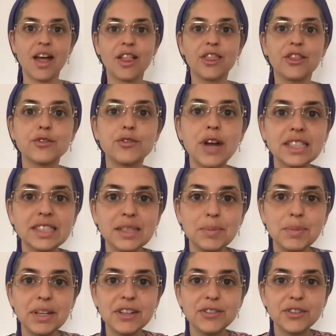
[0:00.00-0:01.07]
The
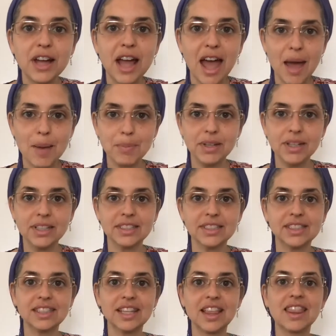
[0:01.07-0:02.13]
Recipe for
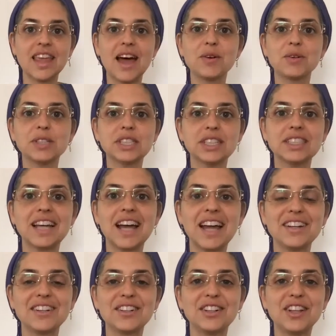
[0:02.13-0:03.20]
Happiness. That was the
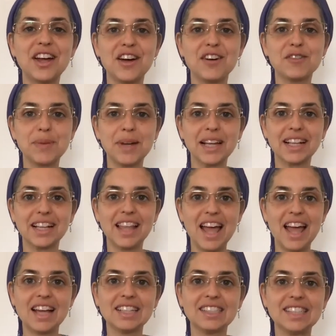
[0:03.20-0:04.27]
title of my
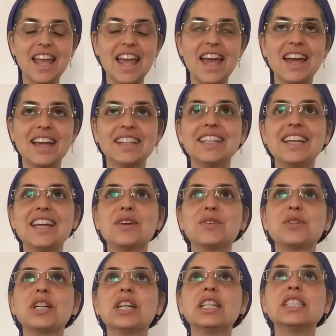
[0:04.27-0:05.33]
class, and it
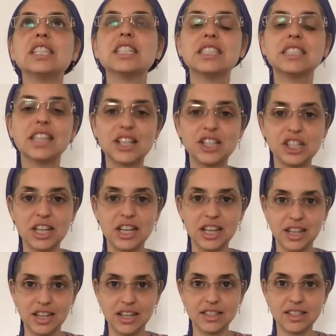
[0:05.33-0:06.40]
was such a
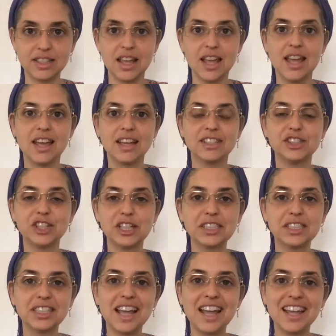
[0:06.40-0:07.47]
hit.
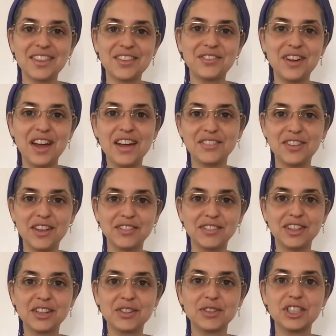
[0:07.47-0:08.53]
Just like the 5 love
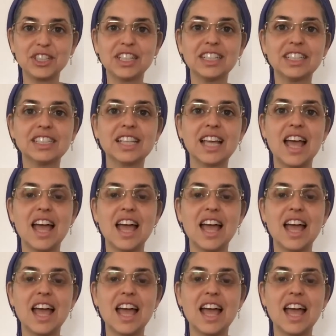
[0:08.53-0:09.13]
languages,